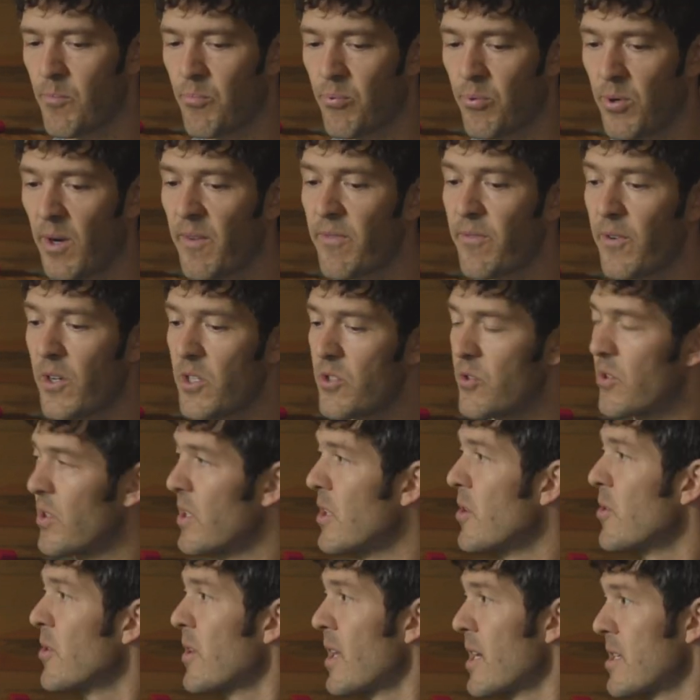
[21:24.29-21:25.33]

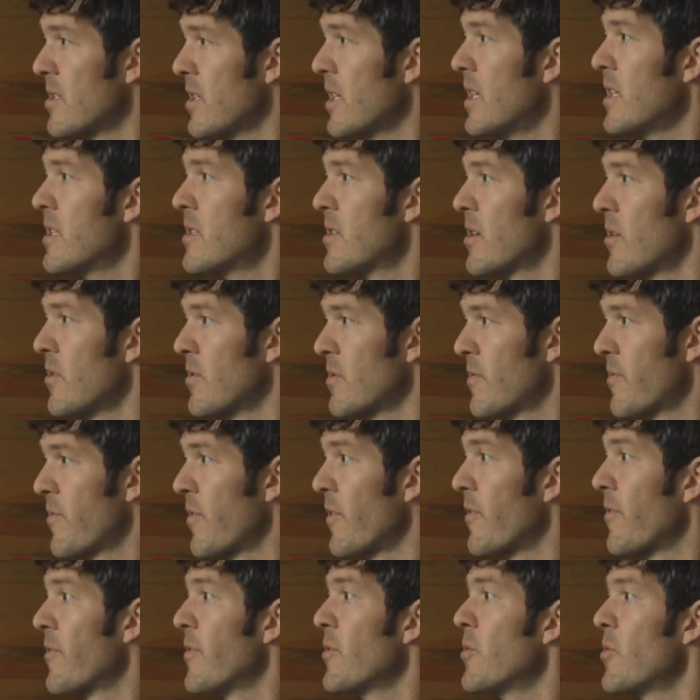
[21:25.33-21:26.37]
preferentially utilize ketones
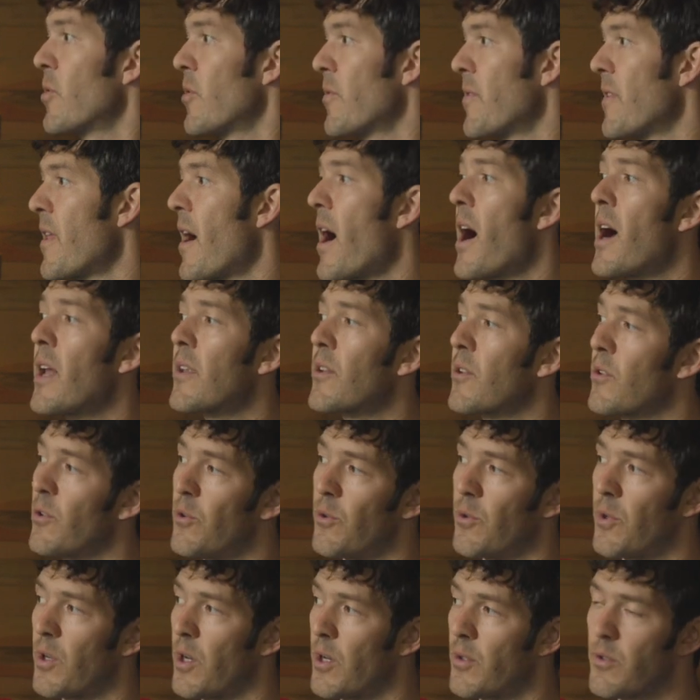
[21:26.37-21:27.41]
for fuel, not
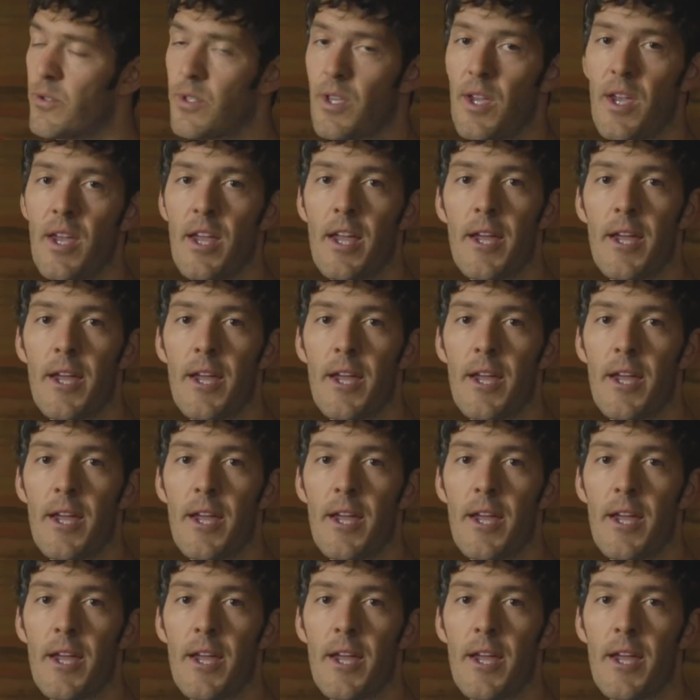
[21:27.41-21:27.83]
glucose.